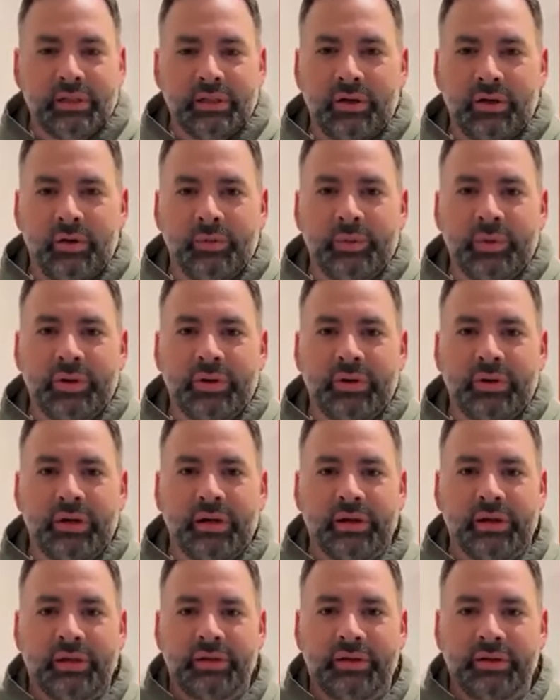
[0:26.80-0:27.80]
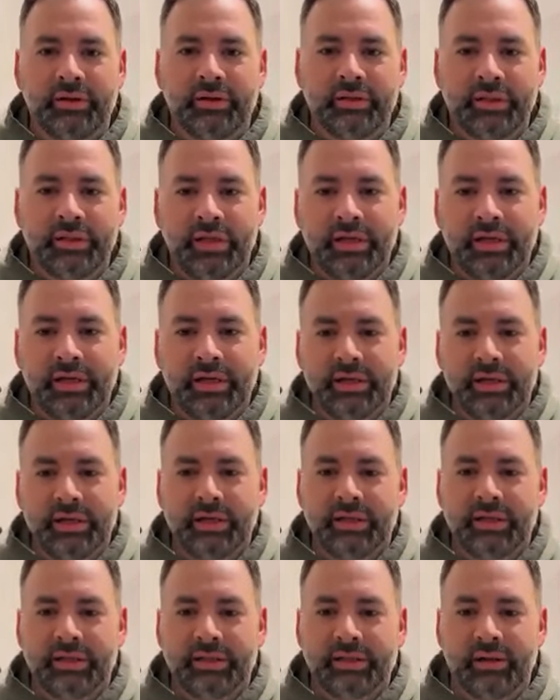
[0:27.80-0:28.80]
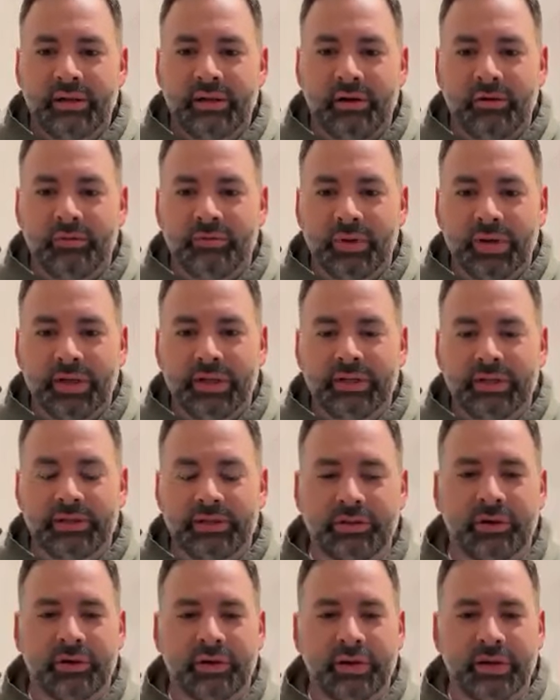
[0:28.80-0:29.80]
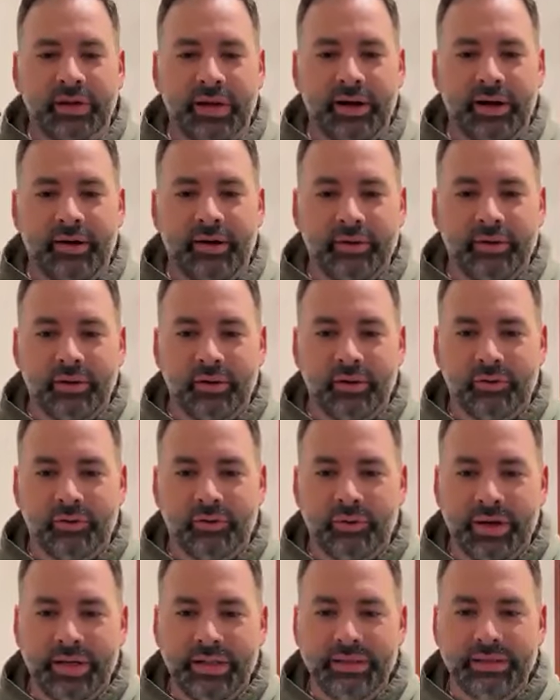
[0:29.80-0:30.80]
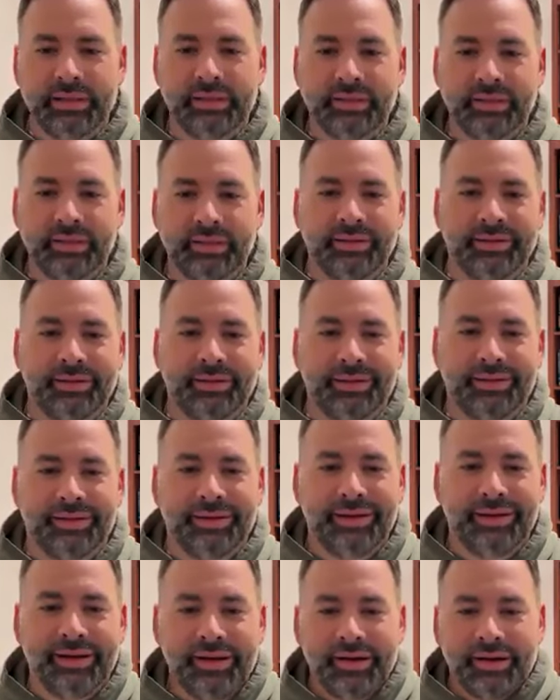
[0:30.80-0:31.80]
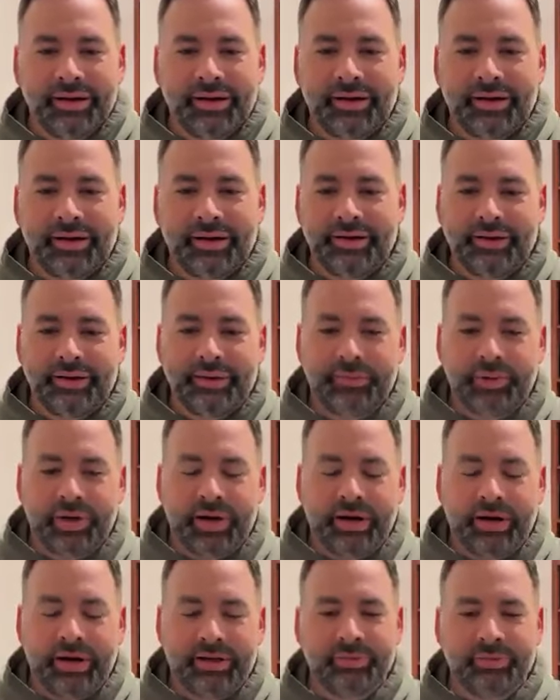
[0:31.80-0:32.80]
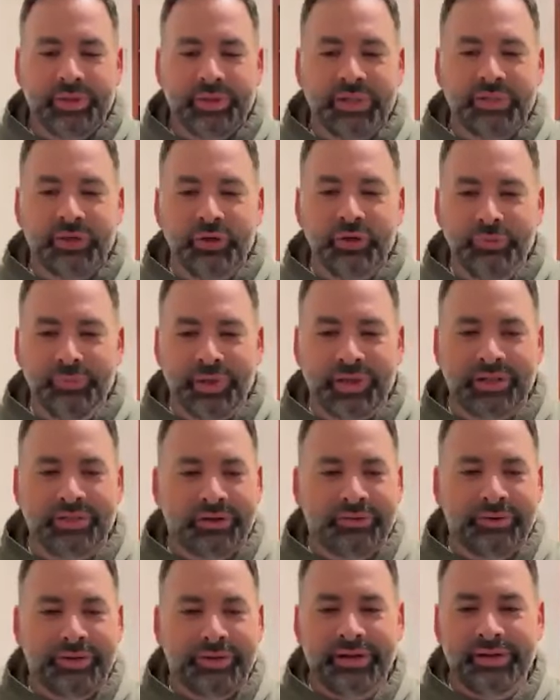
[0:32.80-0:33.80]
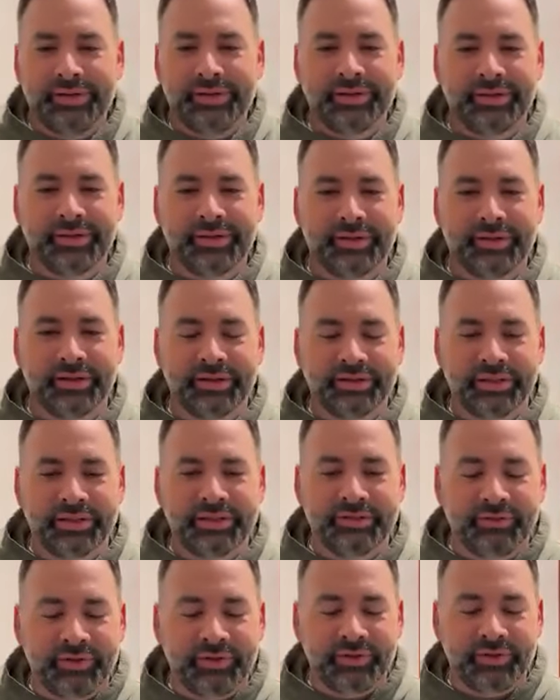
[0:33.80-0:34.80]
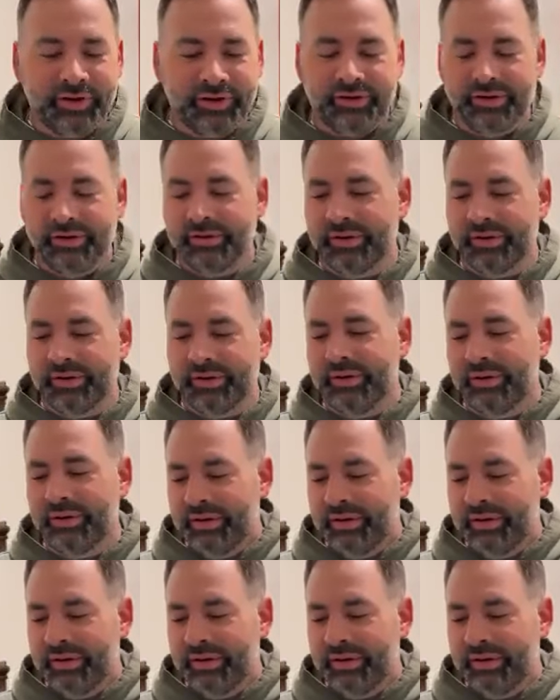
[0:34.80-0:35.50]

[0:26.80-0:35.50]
I hope your Thursday is already starting out great. there hasn't been too much already because it's very early.